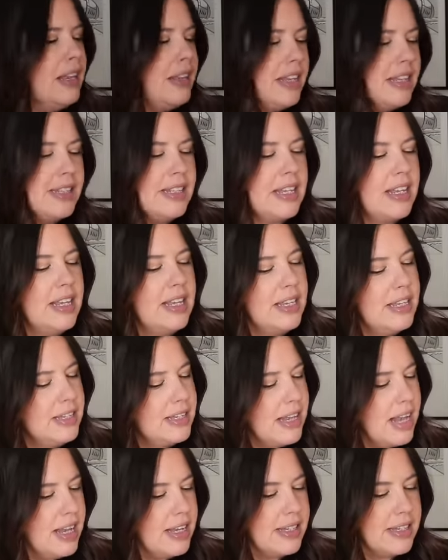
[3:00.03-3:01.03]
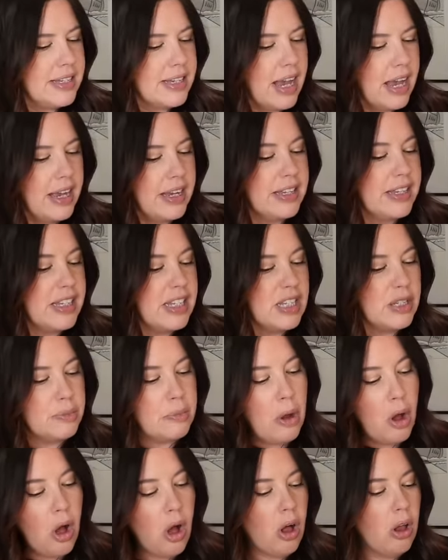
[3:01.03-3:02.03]
This is a size
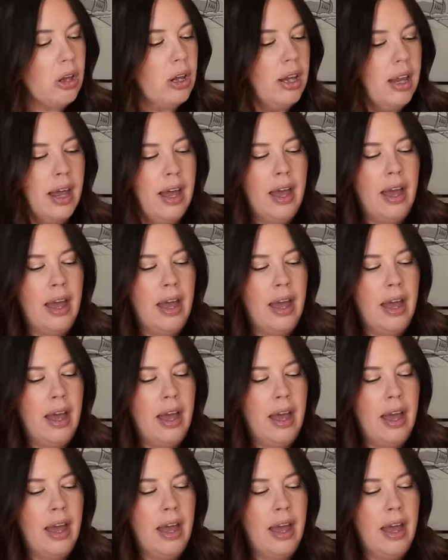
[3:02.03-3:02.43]
small.